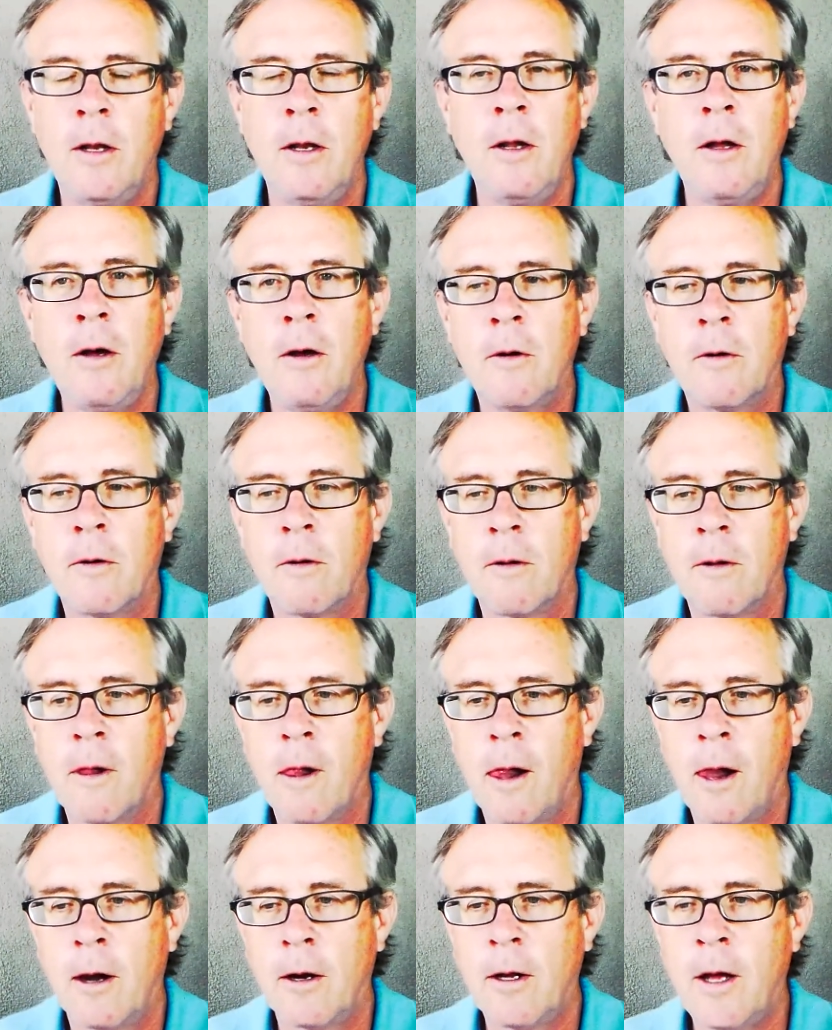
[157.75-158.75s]
No,
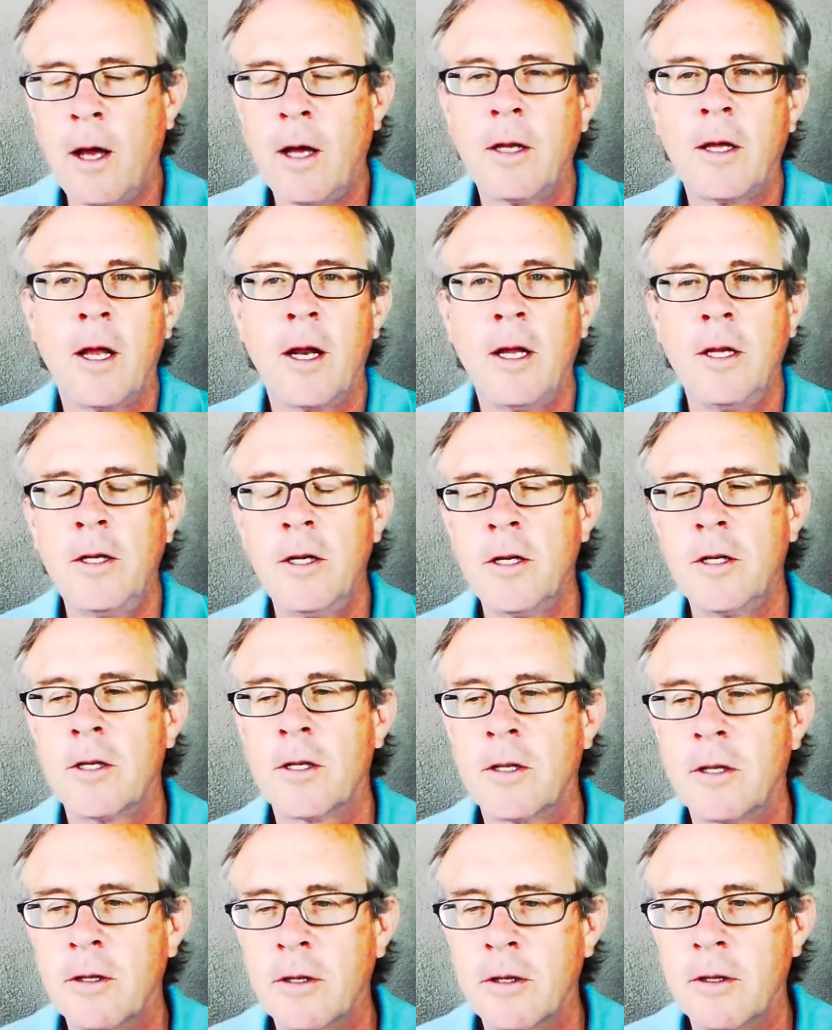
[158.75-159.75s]
God, can I
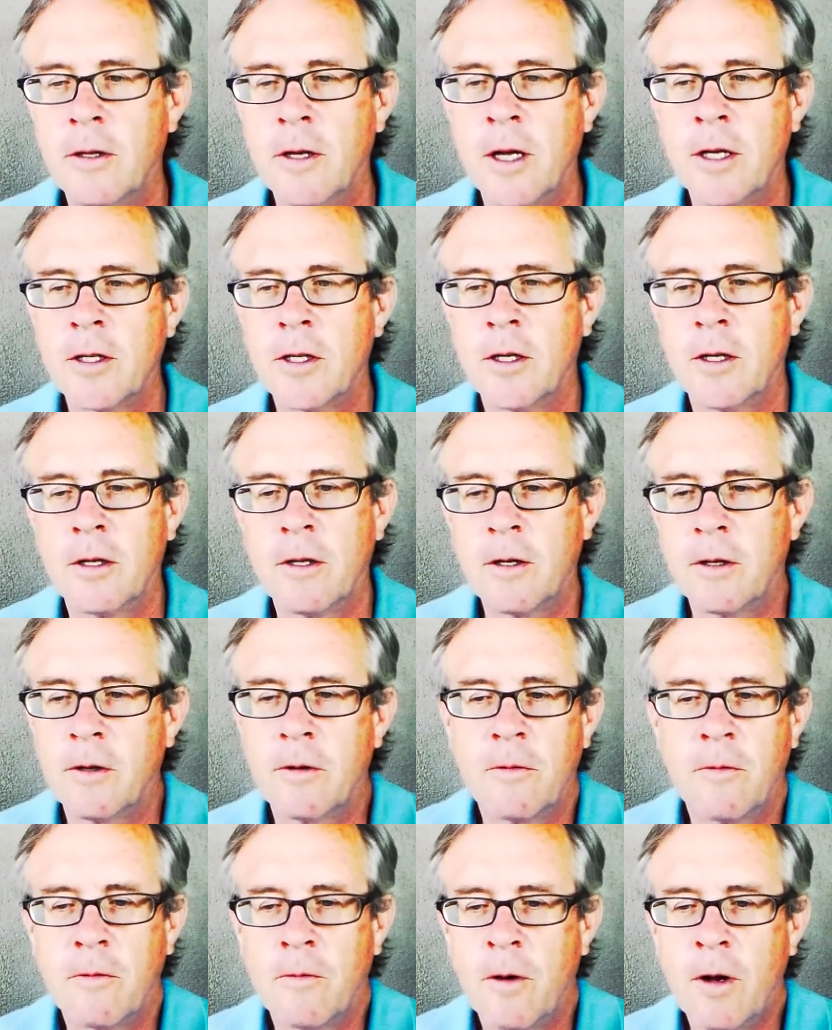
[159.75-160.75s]
just as a
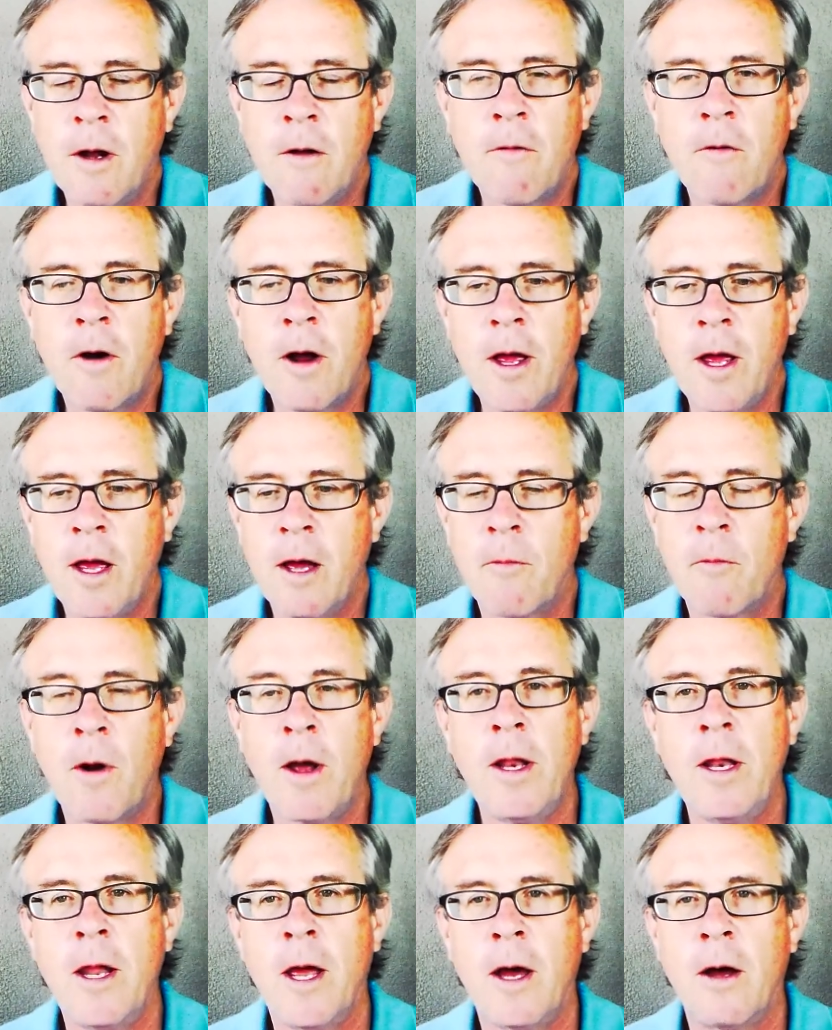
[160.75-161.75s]
whatever I am
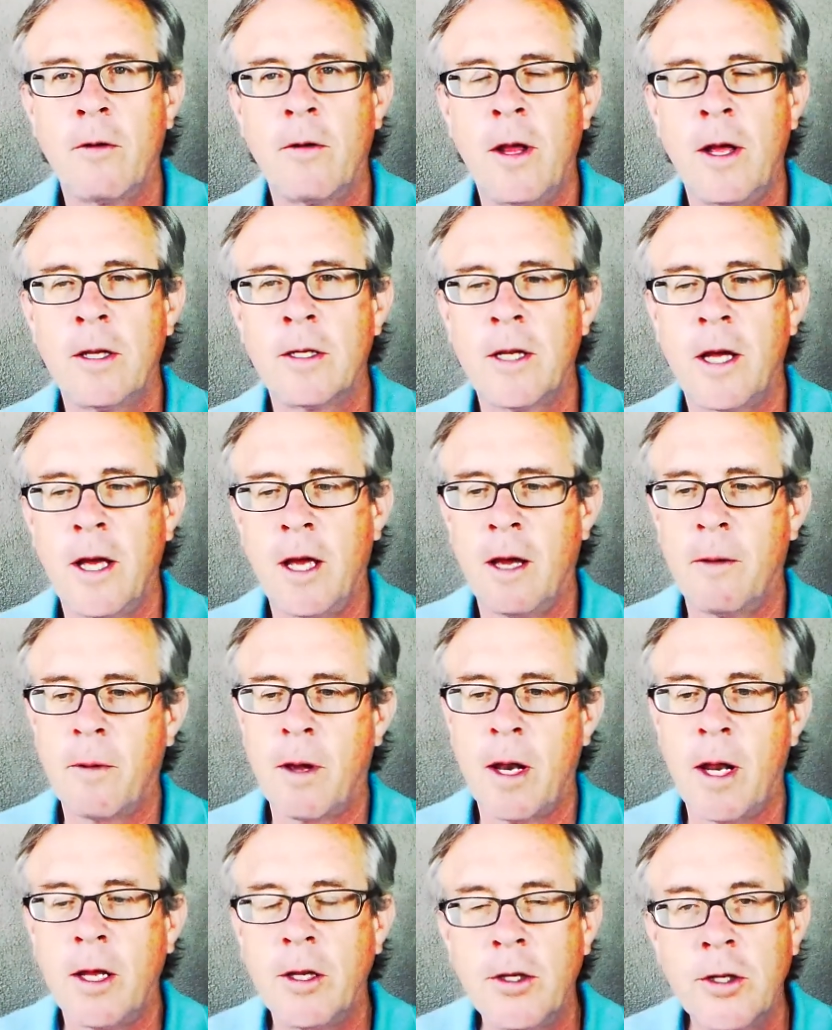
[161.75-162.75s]
right now, as I
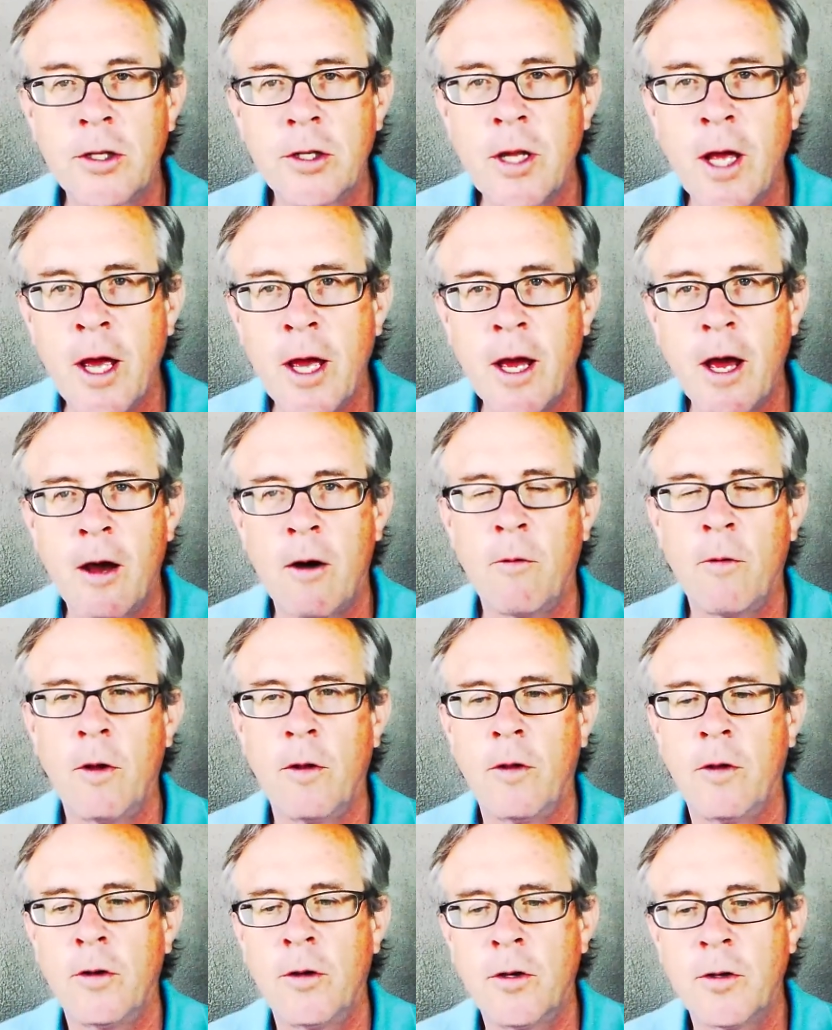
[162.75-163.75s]
am, can I just hang out
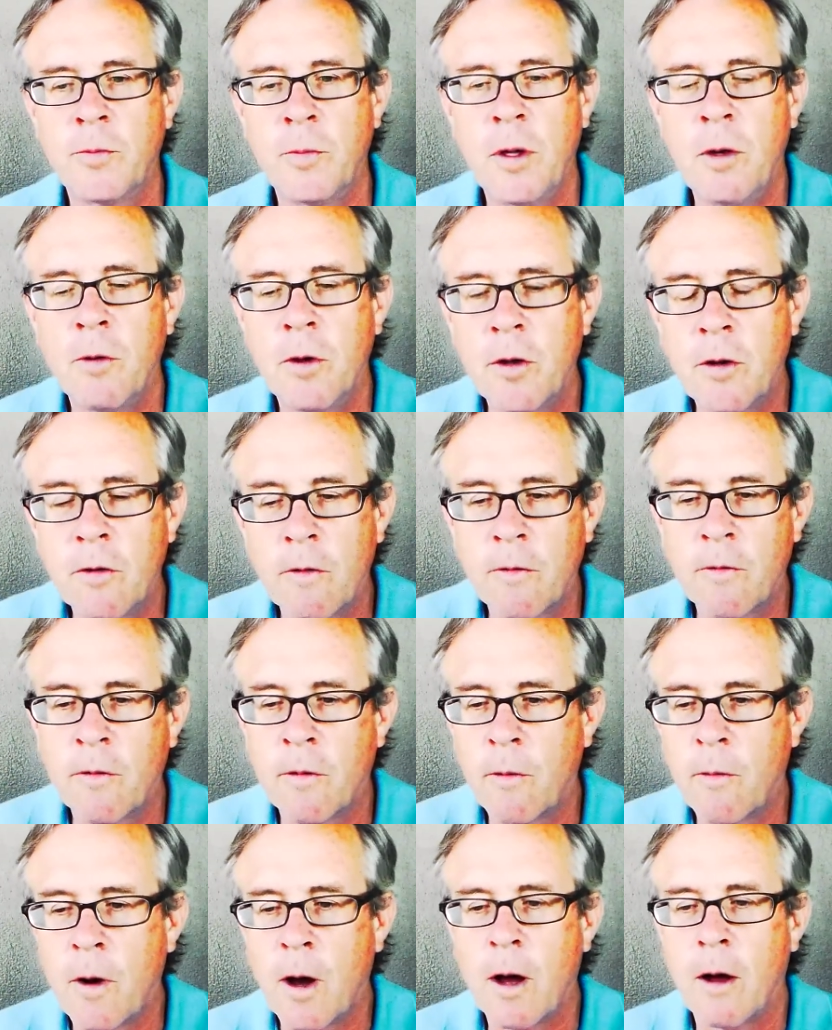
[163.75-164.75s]
with you, just be with you
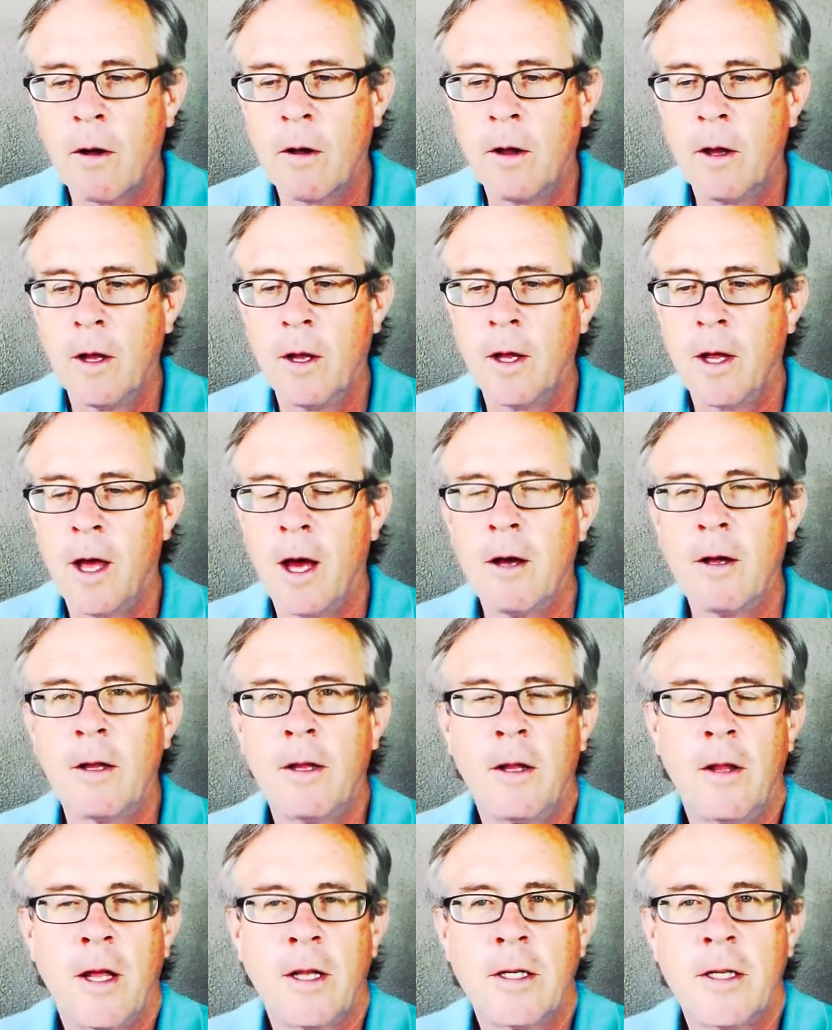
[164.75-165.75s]
for a while? How,
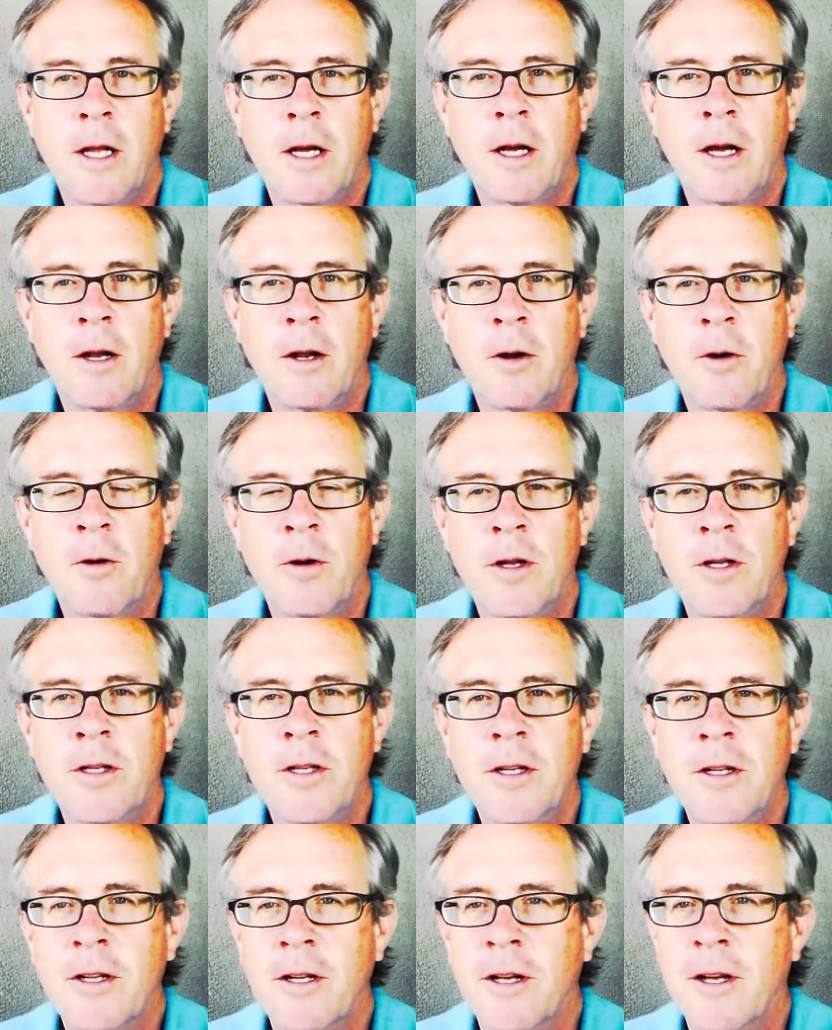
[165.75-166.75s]
you know, that's not going to hurt,
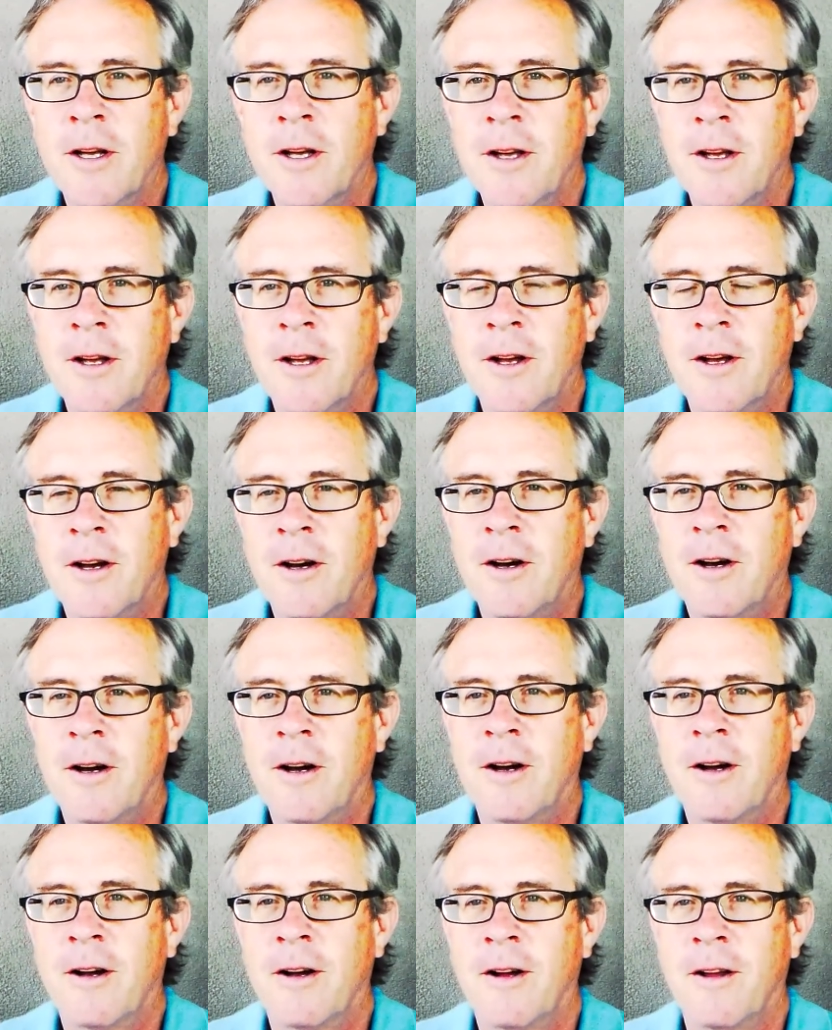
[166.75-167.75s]
is it?
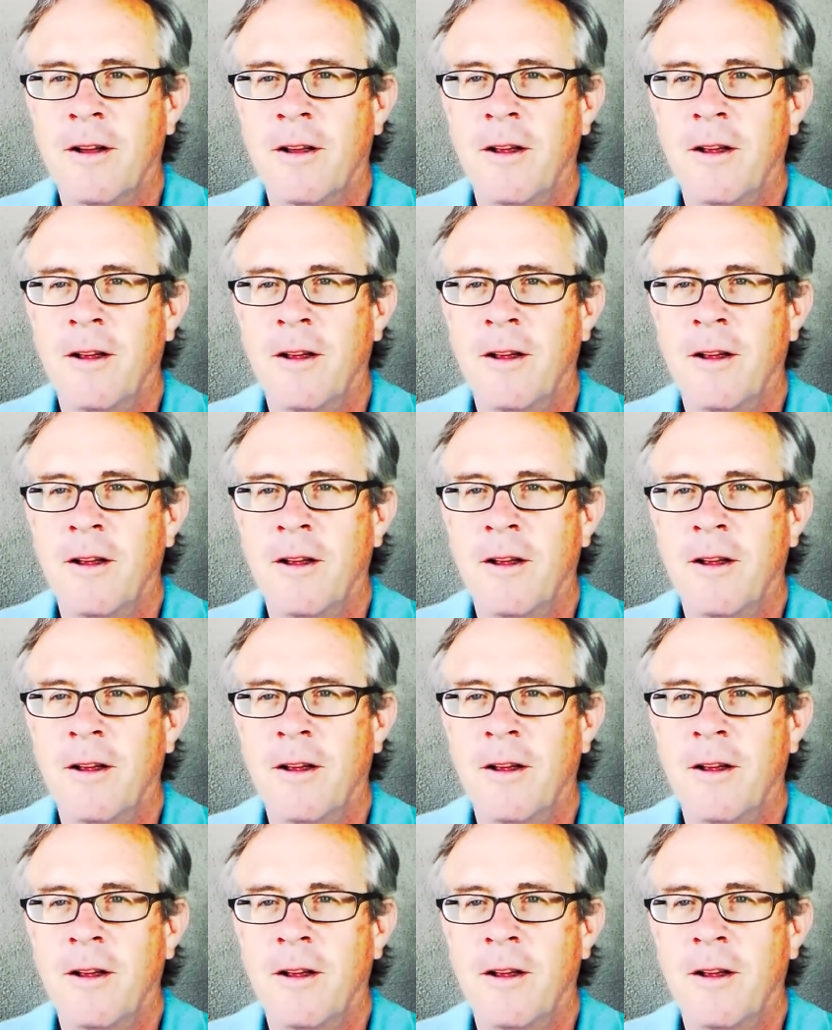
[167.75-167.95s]
Uh,